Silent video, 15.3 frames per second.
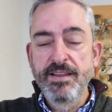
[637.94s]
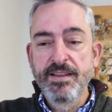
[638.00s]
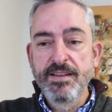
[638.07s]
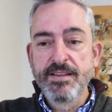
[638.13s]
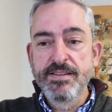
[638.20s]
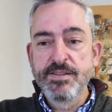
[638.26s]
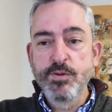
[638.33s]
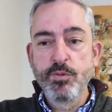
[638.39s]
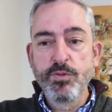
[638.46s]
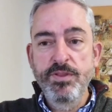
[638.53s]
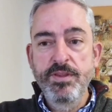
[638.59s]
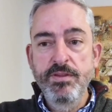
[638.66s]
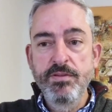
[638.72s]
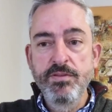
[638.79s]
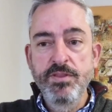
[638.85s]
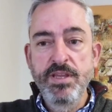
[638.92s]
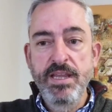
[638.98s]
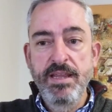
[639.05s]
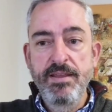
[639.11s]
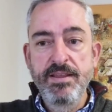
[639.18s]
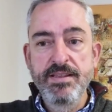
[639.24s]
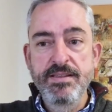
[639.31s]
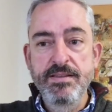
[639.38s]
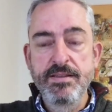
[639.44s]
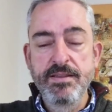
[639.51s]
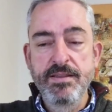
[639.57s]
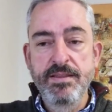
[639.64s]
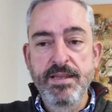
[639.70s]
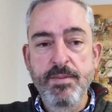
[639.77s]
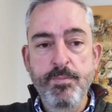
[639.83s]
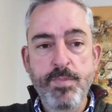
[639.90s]
So the
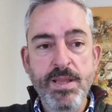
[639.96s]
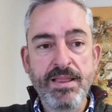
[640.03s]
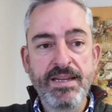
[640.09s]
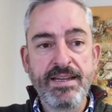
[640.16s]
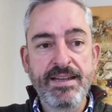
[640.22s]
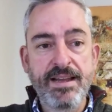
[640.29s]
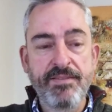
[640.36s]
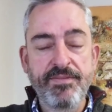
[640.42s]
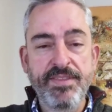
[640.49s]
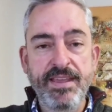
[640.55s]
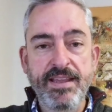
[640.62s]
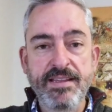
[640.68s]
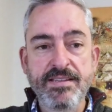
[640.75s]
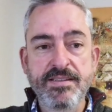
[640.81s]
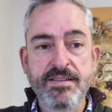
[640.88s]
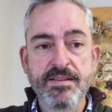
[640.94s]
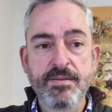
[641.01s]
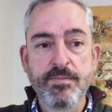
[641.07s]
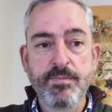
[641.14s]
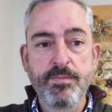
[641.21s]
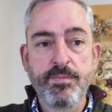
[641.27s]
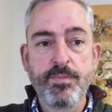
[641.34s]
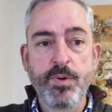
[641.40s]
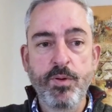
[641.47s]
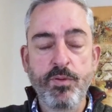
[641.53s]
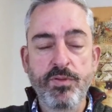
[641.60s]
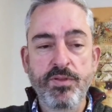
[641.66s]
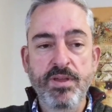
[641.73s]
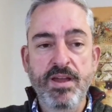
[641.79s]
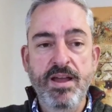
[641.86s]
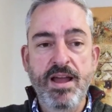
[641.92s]
ability to have things both
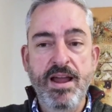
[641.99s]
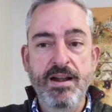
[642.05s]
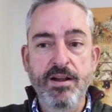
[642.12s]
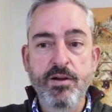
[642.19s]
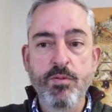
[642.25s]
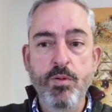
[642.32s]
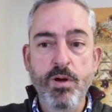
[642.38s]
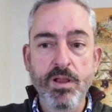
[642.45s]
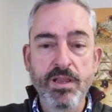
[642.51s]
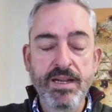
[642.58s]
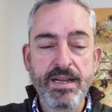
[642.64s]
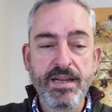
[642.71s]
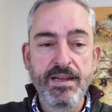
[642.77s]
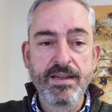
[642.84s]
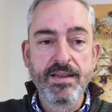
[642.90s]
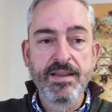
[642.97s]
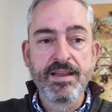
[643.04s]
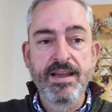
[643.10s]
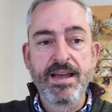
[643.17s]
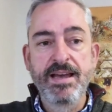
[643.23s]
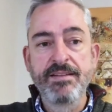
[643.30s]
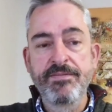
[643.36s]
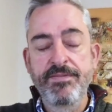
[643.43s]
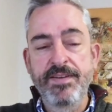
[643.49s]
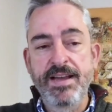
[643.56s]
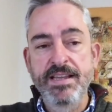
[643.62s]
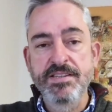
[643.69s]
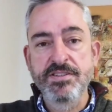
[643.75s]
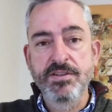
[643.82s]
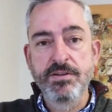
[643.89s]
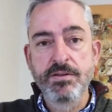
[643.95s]
higher quality and
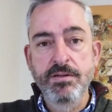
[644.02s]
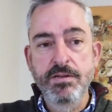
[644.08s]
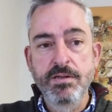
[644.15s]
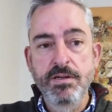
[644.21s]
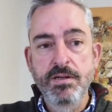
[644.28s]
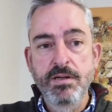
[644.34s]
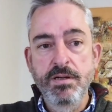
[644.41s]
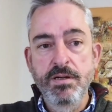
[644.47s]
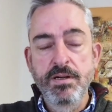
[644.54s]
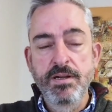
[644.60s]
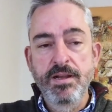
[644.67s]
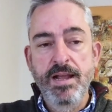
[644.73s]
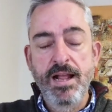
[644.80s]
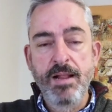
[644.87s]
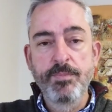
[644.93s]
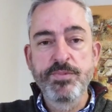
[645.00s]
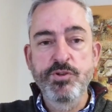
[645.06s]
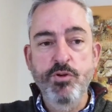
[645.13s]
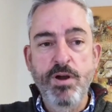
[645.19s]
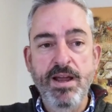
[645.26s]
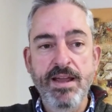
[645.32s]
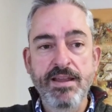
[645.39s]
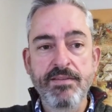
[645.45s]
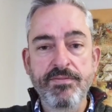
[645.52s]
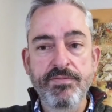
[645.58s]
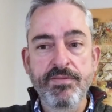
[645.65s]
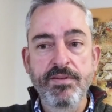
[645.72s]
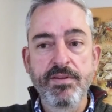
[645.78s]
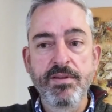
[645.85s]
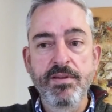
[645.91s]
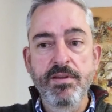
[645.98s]
faster help drive
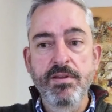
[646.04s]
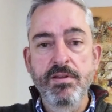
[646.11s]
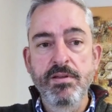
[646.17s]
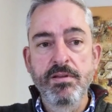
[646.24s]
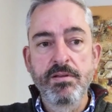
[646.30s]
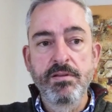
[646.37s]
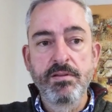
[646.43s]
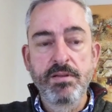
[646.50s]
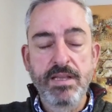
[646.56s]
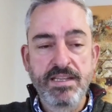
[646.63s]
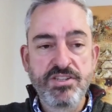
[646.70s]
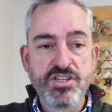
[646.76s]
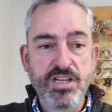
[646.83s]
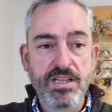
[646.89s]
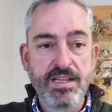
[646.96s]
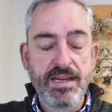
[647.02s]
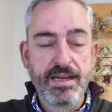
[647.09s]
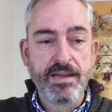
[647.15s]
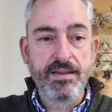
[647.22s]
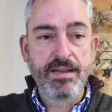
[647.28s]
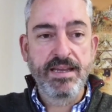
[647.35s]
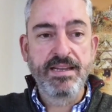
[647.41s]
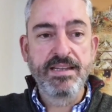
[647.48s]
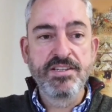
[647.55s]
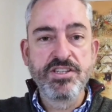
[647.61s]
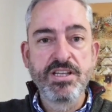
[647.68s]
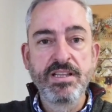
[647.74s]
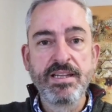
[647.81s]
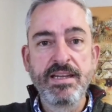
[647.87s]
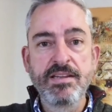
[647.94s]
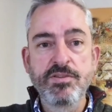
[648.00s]
agility. And
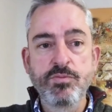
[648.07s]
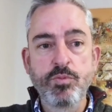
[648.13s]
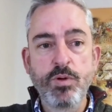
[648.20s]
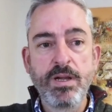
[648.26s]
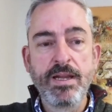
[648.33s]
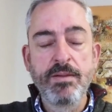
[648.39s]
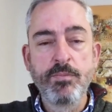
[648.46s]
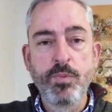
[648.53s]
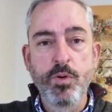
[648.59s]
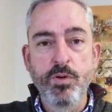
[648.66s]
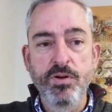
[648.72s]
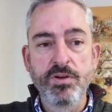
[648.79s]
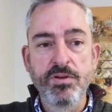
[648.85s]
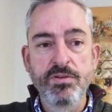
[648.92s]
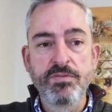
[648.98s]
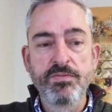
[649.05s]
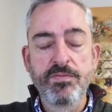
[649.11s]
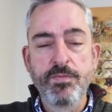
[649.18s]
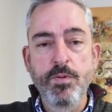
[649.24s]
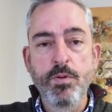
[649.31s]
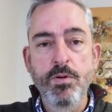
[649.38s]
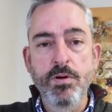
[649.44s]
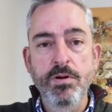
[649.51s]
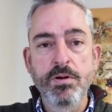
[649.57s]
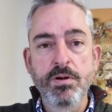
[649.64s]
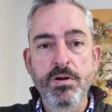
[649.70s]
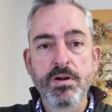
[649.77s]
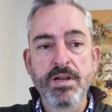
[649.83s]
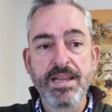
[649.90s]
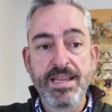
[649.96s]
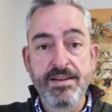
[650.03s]
agility is really important for
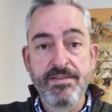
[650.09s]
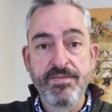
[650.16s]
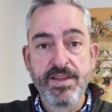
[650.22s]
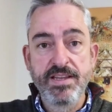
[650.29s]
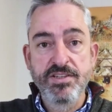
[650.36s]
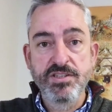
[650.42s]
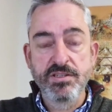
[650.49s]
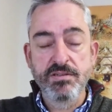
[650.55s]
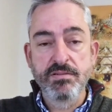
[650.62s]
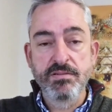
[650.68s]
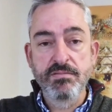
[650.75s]
innovation.